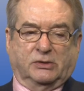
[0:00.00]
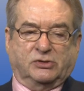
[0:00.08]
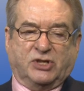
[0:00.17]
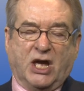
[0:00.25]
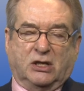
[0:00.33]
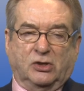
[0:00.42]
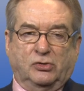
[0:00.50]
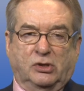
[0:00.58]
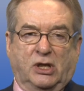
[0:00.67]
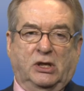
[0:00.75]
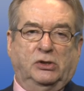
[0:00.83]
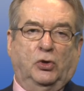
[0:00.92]

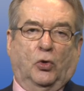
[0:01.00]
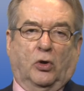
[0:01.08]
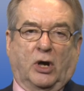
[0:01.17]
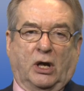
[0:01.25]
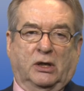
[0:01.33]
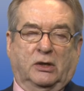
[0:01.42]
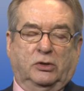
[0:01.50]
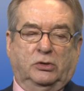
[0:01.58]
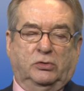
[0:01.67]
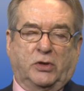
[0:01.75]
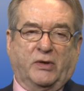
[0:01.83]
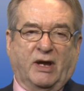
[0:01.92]
taken in your,
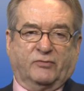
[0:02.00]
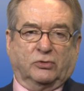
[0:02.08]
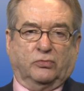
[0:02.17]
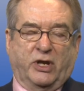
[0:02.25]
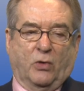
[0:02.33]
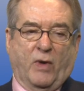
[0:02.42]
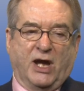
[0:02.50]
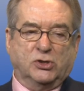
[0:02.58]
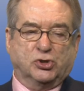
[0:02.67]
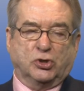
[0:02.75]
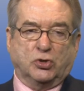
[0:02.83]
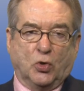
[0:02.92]
you don't have to
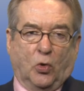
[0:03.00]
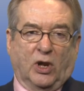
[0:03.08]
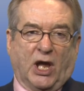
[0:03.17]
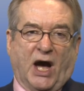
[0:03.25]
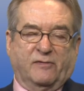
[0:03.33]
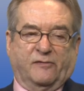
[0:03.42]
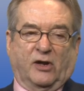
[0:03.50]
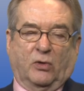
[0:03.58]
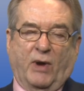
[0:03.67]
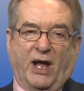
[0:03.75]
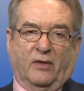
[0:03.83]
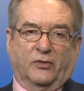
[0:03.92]
rearrange your life
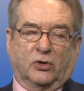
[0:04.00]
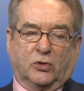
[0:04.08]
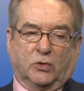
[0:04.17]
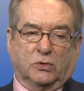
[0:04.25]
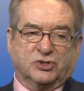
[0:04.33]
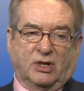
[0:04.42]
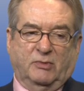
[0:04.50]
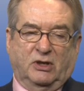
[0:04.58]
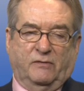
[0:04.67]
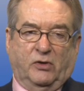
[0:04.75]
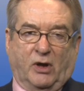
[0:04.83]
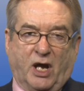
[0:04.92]
around the course. I mean,
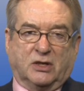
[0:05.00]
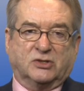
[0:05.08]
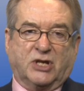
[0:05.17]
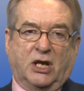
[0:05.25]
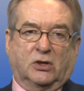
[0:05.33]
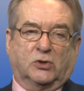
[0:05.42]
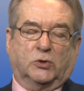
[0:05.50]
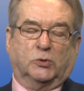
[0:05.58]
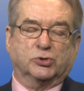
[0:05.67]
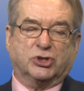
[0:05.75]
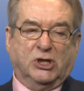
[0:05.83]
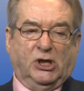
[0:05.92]
if you're going to take a
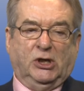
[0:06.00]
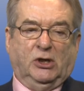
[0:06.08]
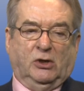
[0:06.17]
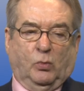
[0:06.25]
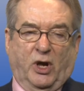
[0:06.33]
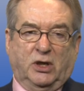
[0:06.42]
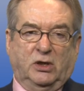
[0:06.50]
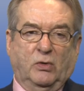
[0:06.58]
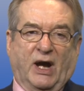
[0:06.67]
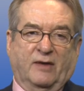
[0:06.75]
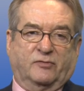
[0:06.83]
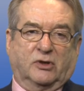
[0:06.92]
course where you
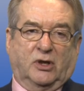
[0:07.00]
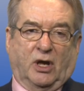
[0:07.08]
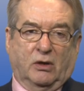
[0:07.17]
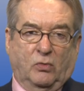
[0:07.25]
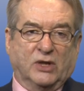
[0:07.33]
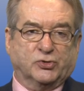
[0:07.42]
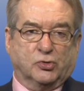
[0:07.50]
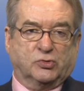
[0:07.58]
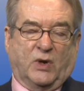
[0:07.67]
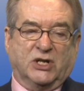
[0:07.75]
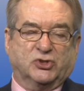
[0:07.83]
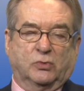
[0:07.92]
have to go once or
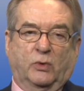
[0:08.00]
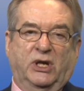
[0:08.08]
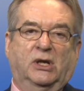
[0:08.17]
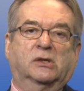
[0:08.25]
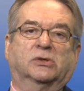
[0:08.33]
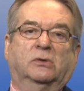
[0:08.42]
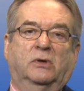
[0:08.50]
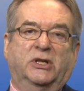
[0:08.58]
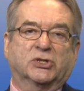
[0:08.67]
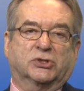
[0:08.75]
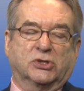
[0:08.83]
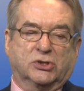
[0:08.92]
twice a week to an
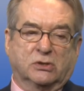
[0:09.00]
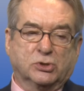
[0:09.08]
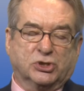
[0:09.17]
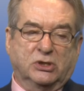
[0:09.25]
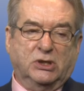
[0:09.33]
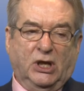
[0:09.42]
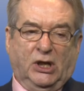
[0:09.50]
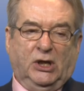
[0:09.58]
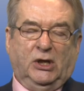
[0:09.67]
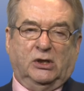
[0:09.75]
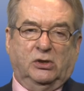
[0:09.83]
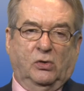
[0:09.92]
institution,
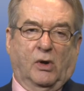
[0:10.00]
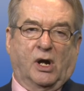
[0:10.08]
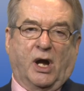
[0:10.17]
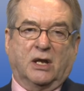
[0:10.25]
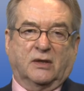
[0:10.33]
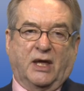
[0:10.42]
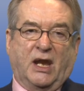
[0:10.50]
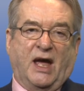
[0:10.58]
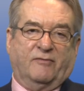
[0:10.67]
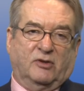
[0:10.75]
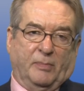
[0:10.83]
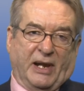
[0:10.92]
you are going to then
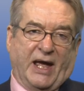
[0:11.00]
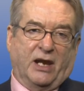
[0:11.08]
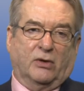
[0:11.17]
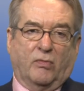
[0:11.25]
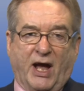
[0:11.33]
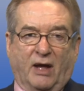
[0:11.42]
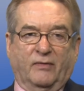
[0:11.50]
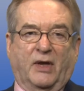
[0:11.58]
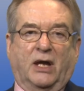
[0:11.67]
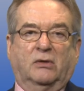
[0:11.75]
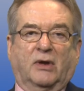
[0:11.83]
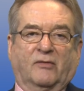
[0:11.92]
have to plan around
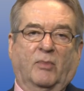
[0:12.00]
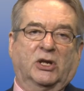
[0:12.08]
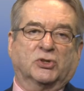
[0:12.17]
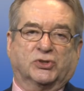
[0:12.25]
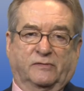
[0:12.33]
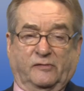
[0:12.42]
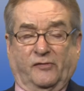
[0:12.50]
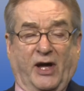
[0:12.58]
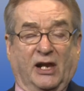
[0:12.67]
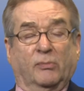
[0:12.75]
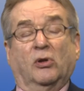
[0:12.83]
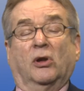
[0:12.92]
that. You're going to make yourself
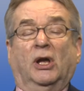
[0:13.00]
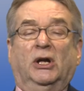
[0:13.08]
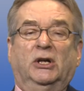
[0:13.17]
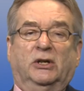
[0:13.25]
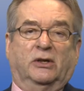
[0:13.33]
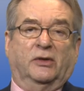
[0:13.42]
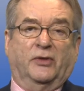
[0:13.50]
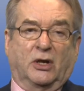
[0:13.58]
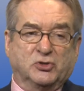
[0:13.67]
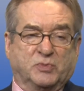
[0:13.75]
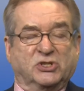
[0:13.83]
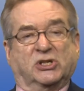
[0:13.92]
available on
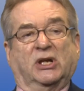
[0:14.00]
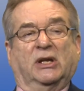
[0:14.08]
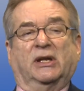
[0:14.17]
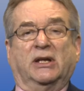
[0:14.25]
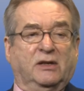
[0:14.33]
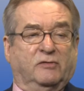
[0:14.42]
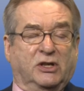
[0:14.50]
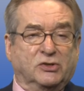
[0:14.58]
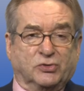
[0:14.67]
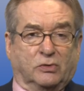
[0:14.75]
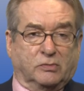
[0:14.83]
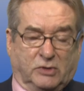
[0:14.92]
those particular
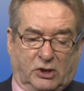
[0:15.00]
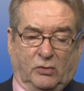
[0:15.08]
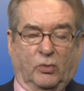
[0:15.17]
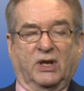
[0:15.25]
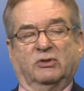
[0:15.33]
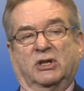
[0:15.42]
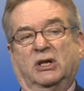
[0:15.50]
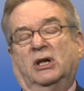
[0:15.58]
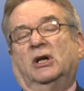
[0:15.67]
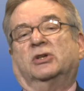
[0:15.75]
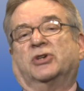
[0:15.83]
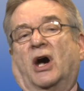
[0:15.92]
evenings or whatever the
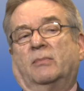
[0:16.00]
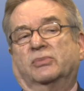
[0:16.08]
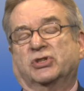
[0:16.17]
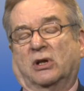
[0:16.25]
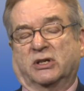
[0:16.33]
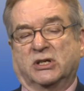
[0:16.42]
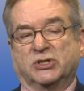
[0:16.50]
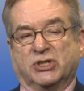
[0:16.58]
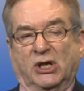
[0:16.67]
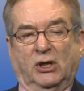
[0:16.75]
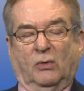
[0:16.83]
time slot is.